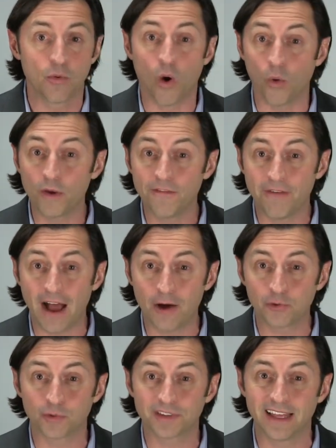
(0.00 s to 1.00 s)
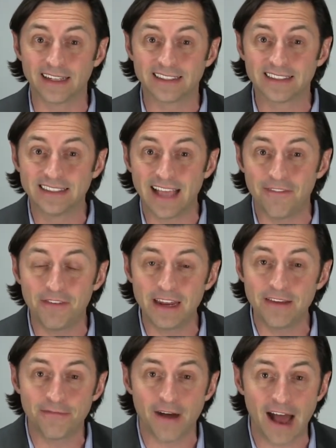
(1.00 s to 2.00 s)
What we found was that
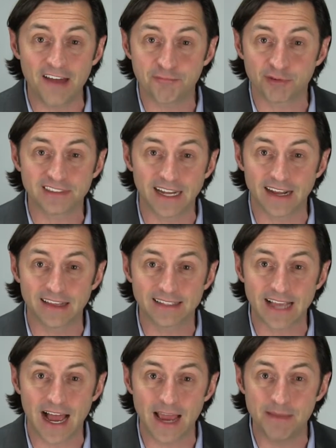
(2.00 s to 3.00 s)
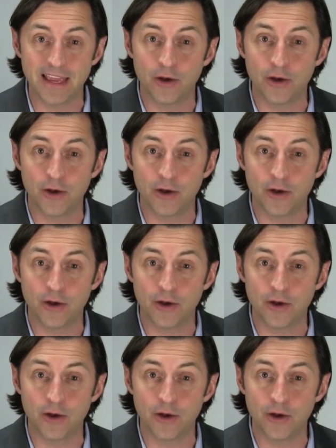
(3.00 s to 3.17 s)
75% of the time